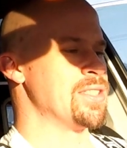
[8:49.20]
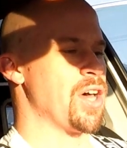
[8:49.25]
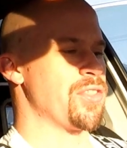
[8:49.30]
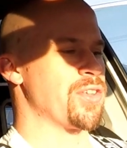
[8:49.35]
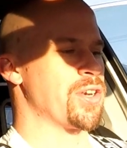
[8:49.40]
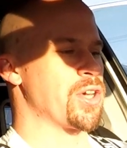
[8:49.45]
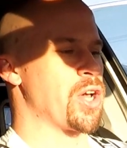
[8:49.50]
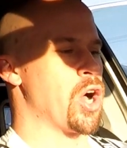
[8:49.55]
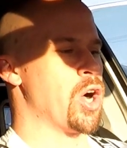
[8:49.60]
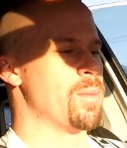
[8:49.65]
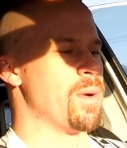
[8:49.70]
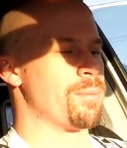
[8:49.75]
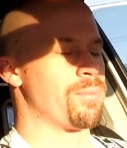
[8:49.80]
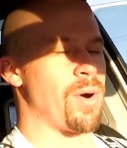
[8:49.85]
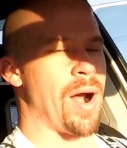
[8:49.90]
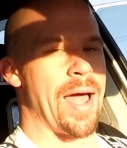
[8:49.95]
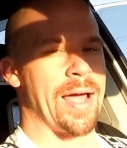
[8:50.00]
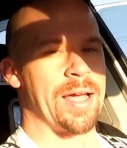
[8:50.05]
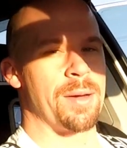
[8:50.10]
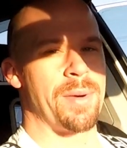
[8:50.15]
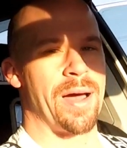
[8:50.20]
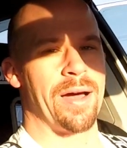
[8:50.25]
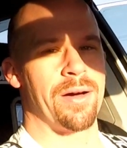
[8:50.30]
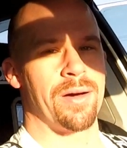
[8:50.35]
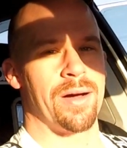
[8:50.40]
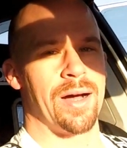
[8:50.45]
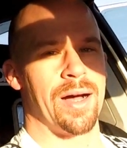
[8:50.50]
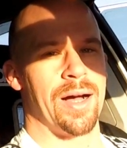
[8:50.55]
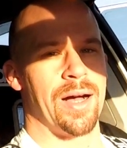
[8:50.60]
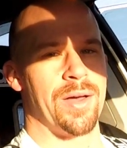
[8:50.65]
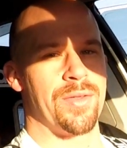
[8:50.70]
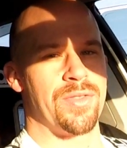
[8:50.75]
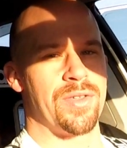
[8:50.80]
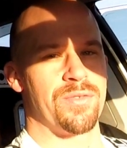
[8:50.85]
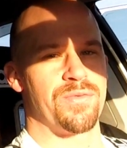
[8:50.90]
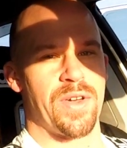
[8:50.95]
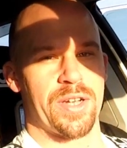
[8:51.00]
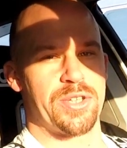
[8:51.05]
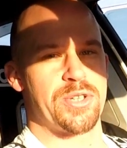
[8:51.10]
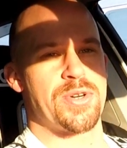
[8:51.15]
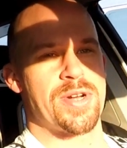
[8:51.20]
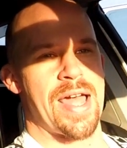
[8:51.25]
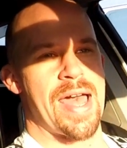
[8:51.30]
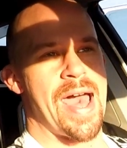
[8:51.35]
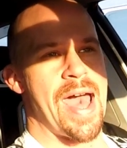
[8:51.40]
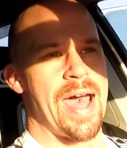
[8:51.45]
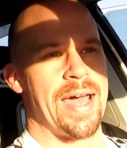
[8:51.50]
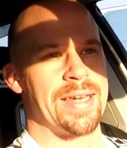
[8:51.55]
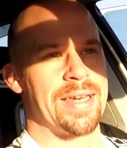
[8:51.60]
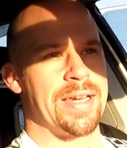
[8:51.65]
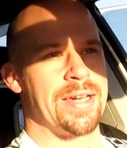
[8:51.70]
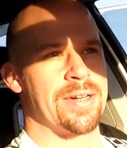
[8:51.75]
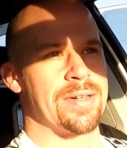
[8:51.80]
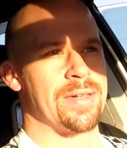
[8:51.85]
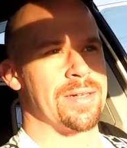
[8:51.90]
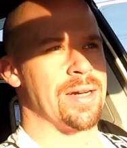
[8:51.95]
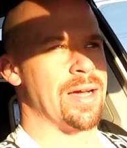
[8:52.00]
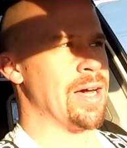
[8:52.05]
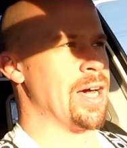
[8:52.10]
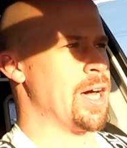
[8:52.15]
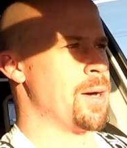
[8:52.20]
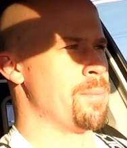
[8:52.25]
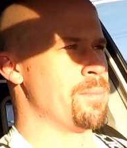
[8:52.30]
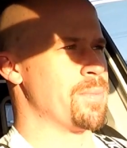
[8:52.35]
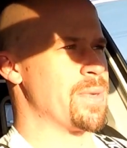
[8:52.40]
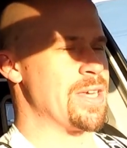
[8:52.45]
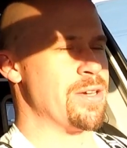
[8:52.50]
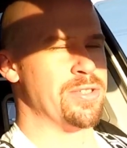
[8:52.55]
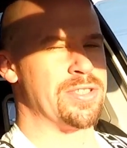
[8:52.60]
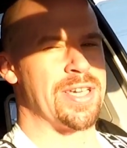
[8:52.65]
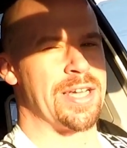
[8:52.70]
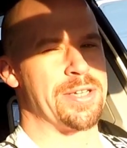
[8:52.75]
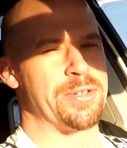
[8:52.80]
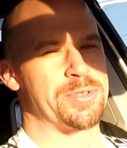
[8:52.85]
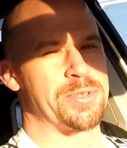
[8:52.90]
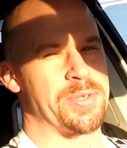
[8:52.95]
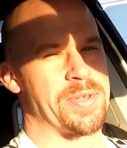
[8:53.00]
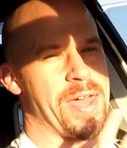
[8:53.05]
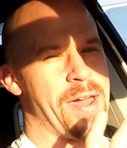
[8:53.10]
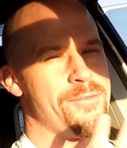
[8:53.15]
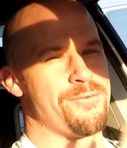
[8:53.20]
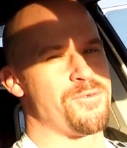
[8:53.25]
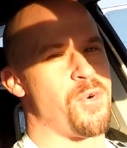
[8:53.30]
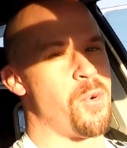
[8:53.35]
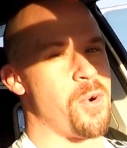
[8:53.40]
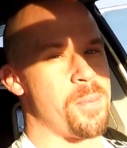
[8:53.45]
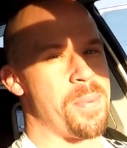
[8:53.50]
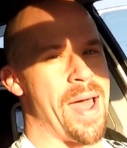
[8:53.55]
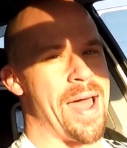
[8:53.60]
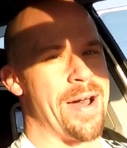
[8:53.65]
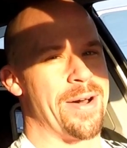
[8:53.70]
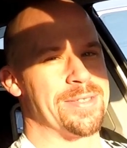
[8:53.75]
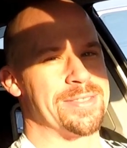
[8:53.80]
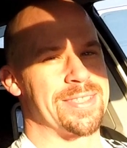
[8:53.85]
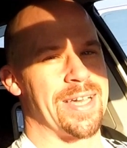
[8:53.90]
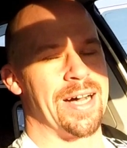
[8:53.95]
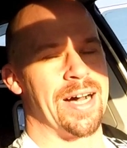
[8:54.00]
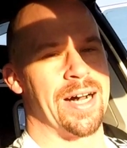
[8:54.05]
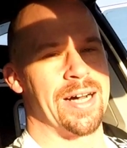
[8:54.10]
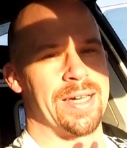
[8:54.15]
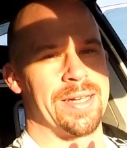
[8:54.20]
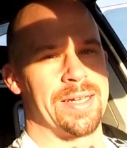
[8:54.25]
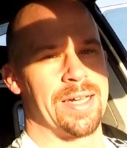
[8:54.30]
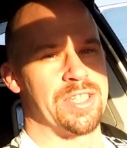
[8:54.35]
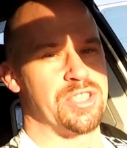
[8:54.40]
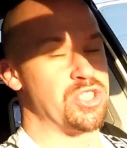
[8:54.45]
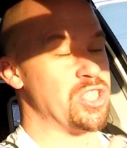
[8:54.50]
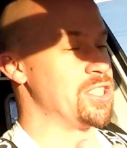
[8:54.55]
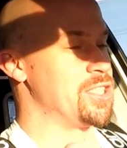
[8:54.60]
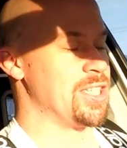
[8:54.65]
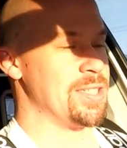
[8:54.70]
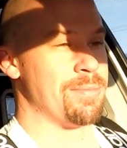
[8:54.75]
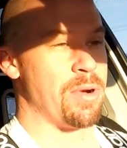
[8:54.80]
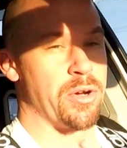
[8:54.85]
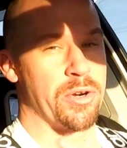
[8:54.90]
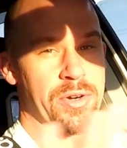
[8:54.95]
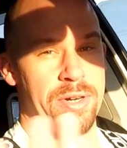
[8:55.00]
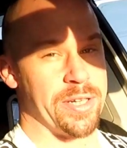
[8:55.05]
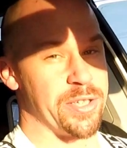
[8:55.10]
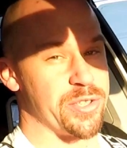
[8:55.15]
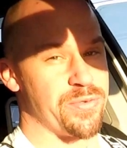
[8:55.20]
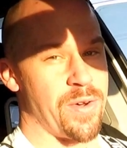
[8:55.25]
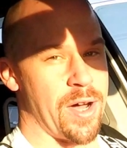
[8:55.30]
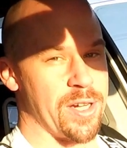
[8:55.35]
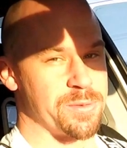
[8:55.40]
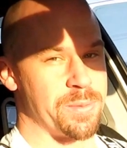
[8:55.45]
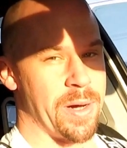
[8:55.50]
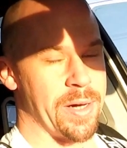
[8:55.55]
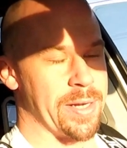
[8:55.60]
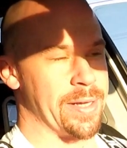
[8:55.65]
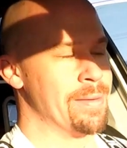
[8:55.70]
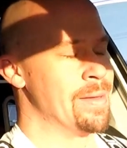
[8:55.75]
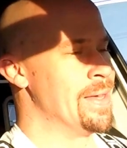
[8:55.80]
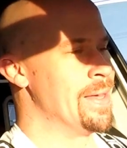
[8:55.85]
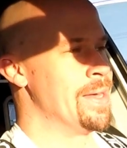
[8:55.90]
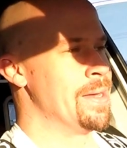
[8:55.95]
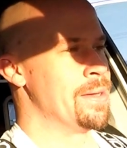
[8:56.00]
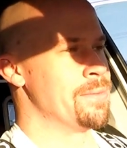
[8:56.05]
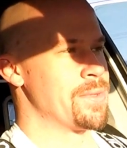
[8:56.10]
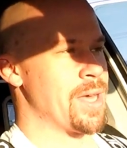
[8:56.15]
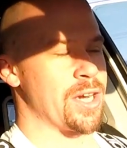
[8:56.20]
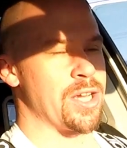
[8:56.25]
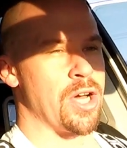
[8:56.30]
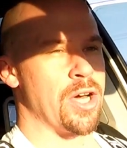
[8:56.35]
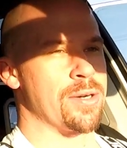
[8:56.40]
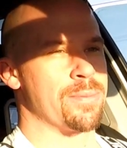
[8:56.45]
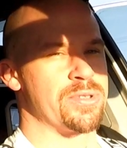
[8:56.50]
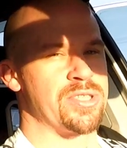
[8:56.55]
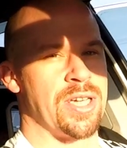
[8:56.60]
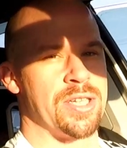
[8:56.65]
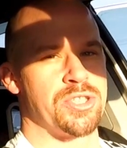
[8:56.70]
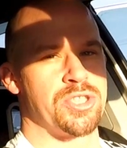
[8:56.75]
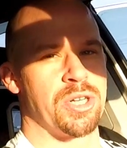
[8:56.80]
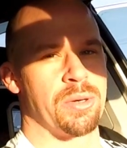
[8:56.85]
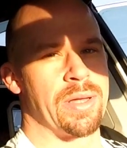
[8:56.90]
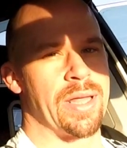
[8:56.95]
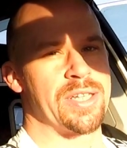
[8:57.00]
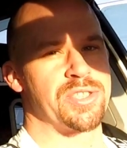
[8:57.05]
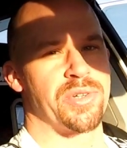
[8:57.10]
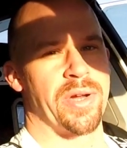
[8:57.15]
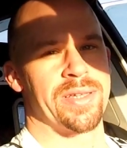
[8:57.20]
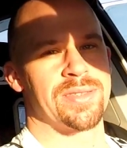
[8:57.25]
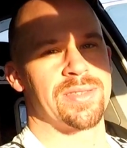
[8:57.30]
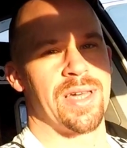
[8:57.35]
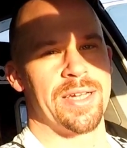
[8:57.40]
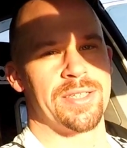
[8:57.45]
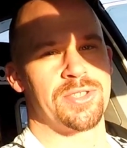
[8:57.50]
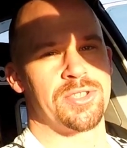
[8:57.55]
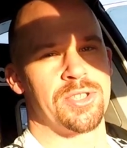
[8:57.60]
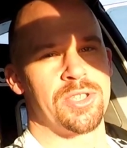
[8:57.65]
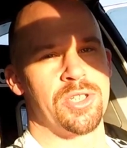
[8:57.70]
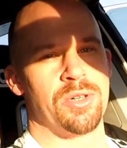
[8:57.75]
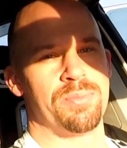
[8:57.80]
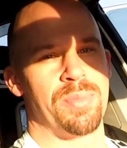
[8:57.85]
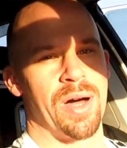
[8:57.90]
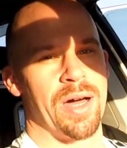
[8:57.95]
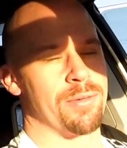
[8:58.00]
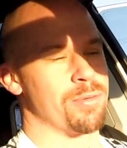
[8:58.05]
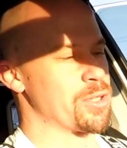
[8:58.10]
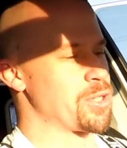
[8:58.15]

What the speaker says: nothing to go home and brag about. The victory I had here, he said he was only on 4 pounds on a GT motor in his fox body. Not 100% sure what that translates to, but